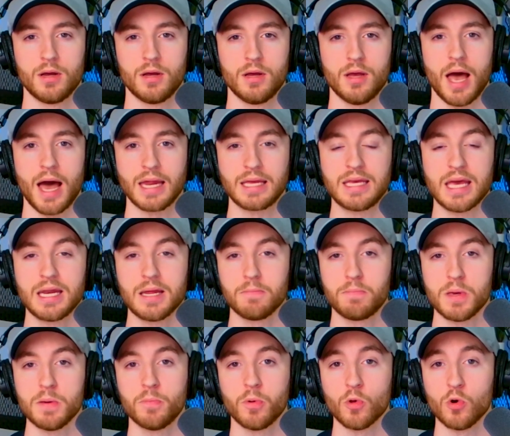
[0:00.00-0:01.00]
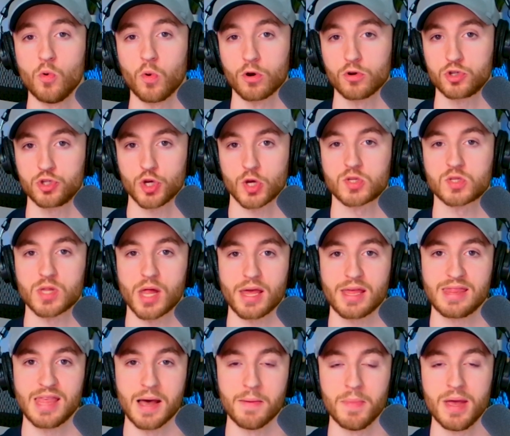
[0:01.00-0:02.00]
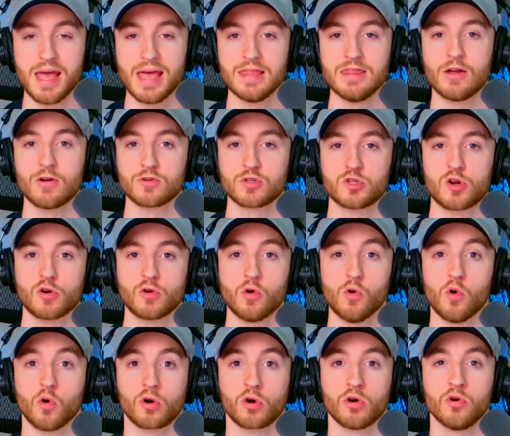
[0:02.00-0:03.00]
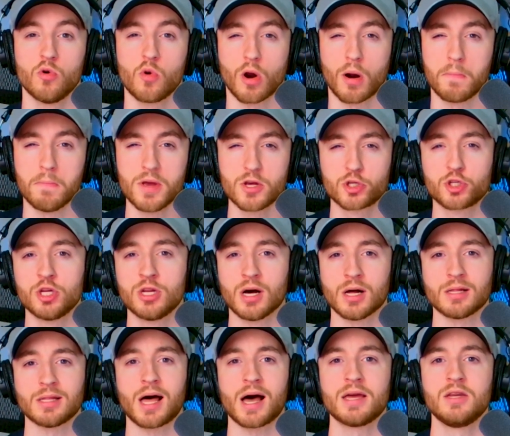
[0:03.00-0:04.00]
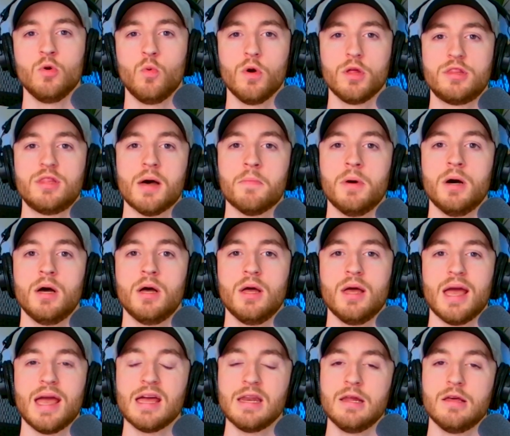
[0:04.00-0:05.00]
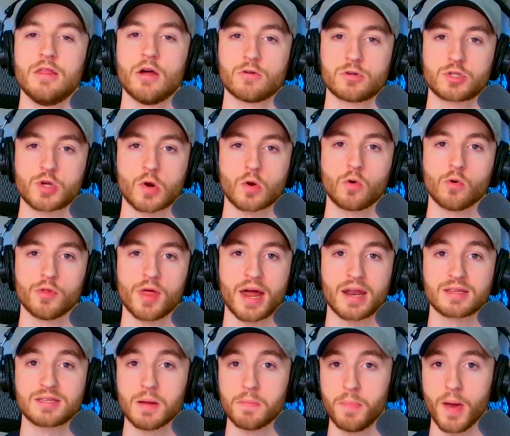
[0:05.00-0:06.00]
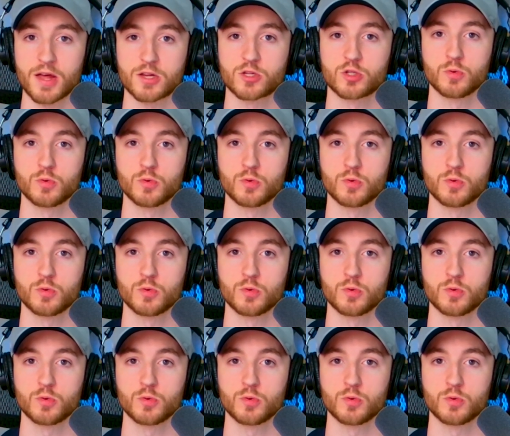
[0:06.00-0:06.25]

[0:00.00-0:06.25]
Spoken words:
at getting people who are just like them in their circle, or who are mission aligned with them in their circle. That is the best